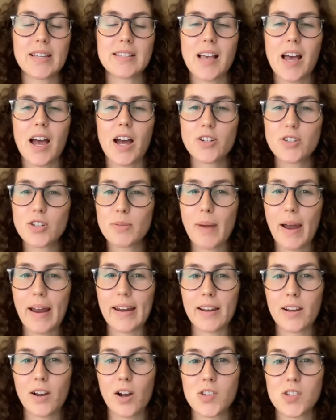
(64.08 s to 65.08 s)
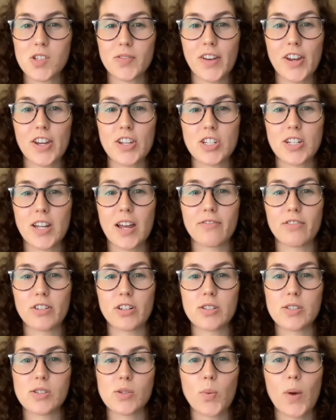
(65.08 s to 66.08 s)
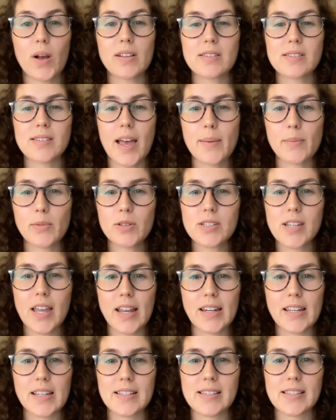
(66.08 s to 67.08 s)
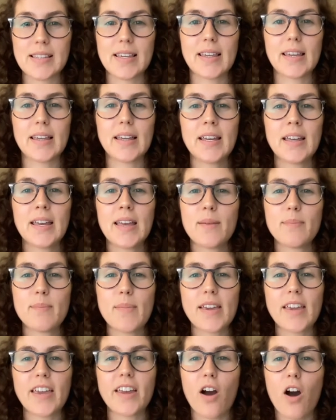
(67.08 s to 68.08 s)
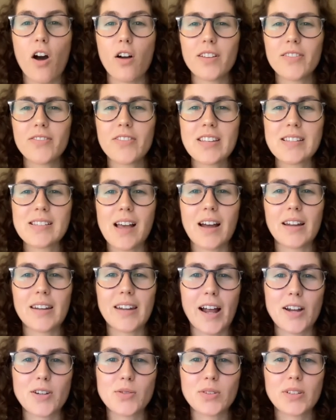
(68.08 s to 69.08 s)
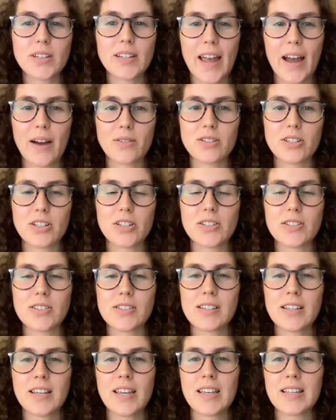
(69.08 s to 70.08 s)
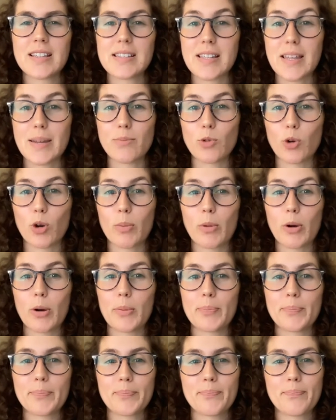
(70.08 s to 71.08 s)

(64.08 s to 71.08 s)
is undermining conservation efforts while simultaneously making all of these unnatural encounters seem normal.